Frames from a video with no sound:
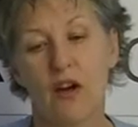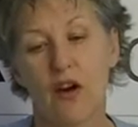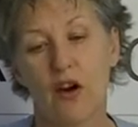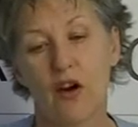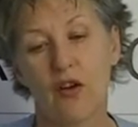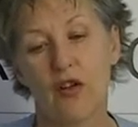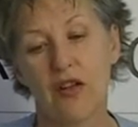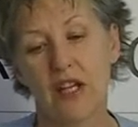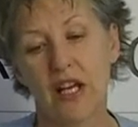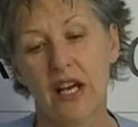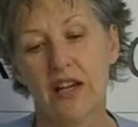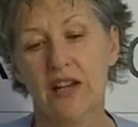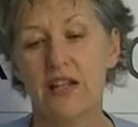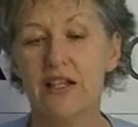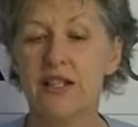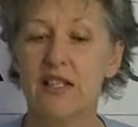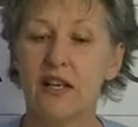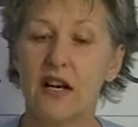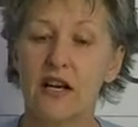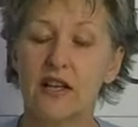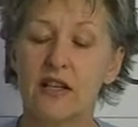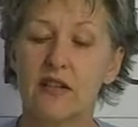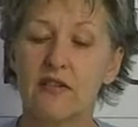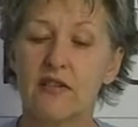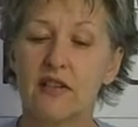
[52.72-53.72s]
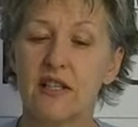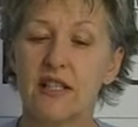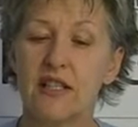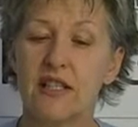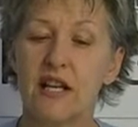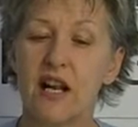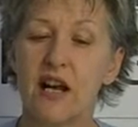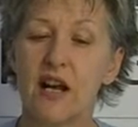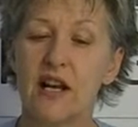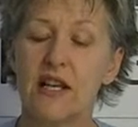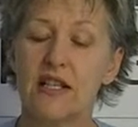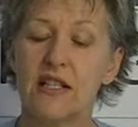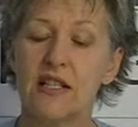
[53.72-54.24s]
On the other side of the
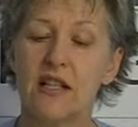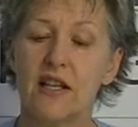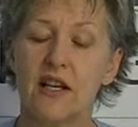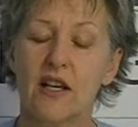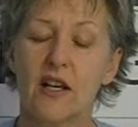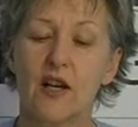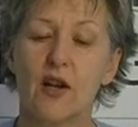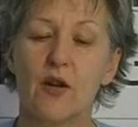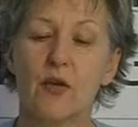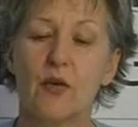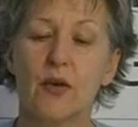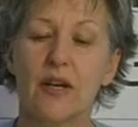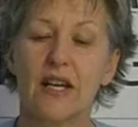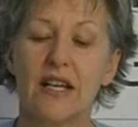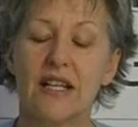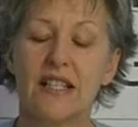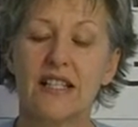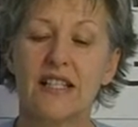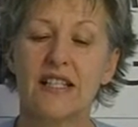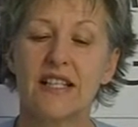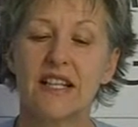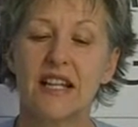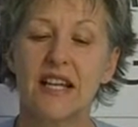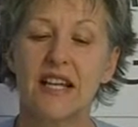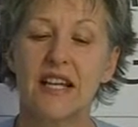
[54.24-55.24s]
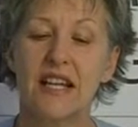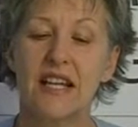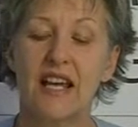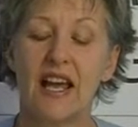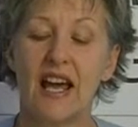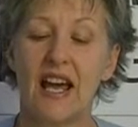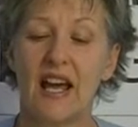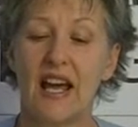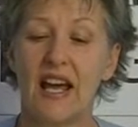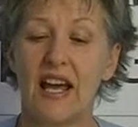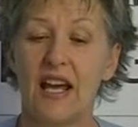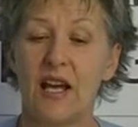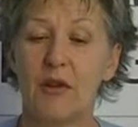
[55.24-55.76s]
slide, we can see
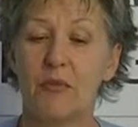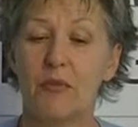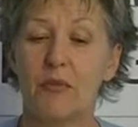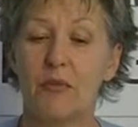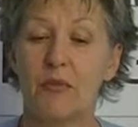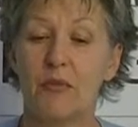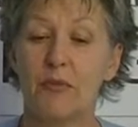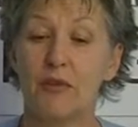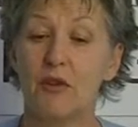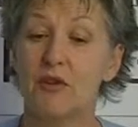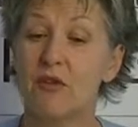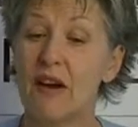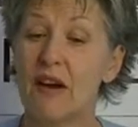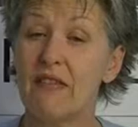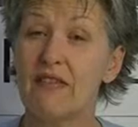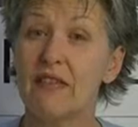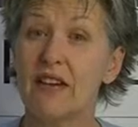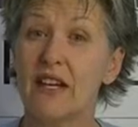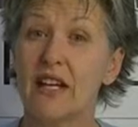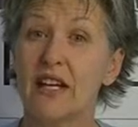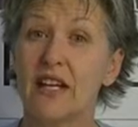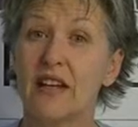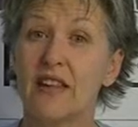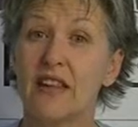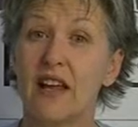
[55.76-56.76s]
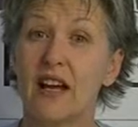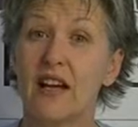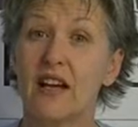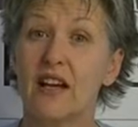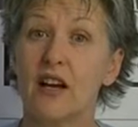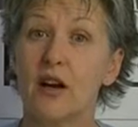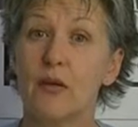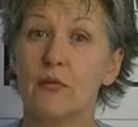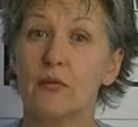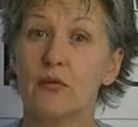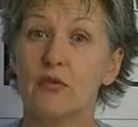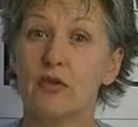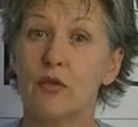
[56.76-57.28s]
a graphic that
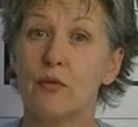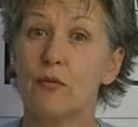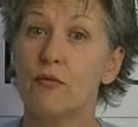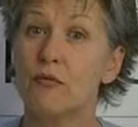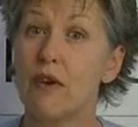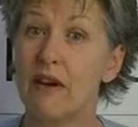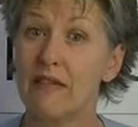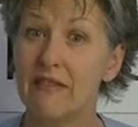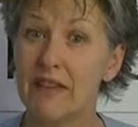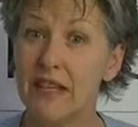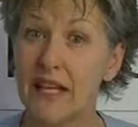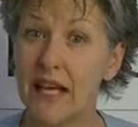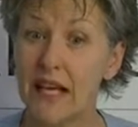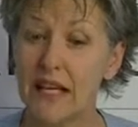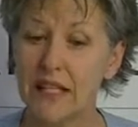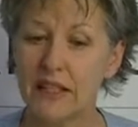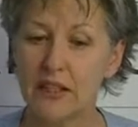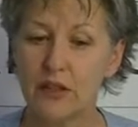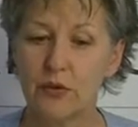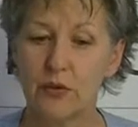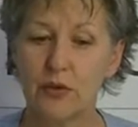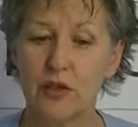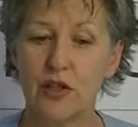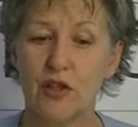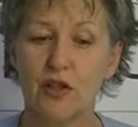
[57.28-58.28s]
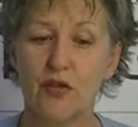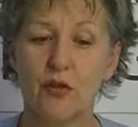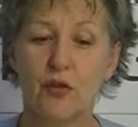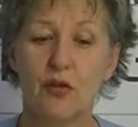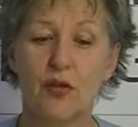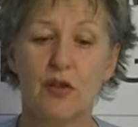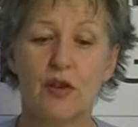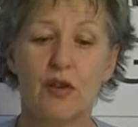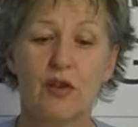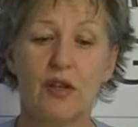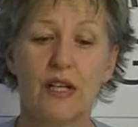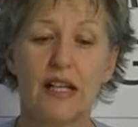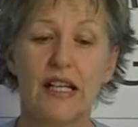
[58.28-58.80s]
comes from Revinate, which is
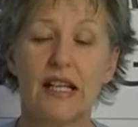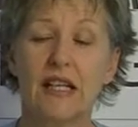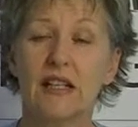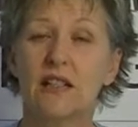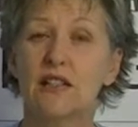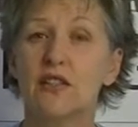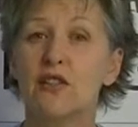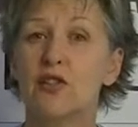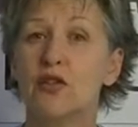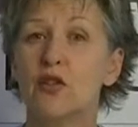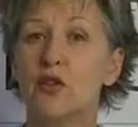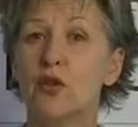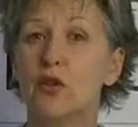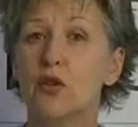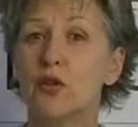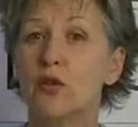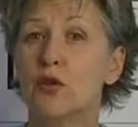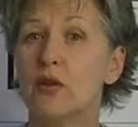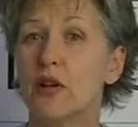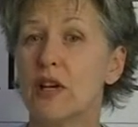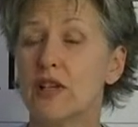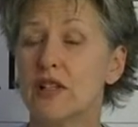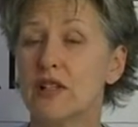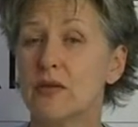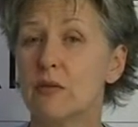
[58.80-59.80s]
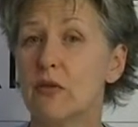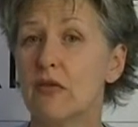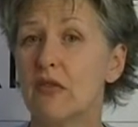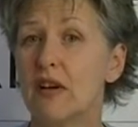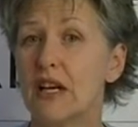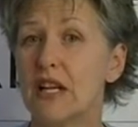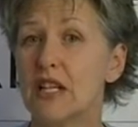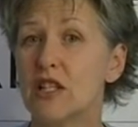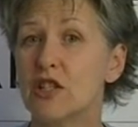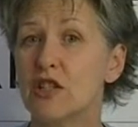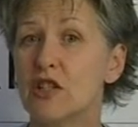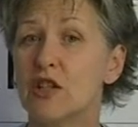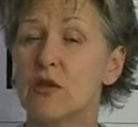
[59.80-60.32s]
also linked to customer
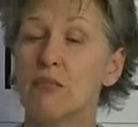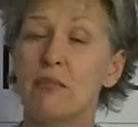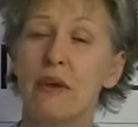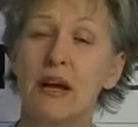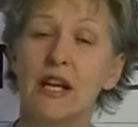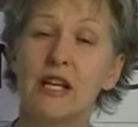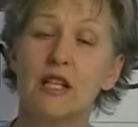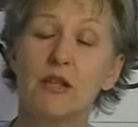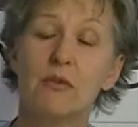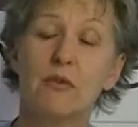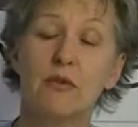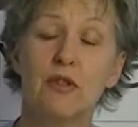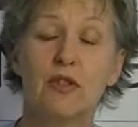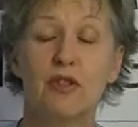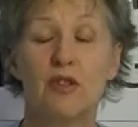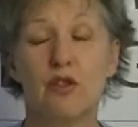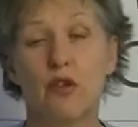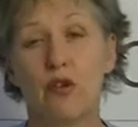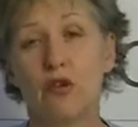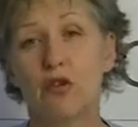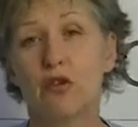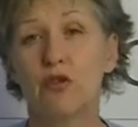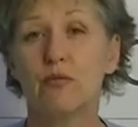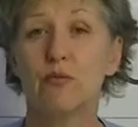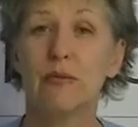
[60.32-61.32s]
relationship management, social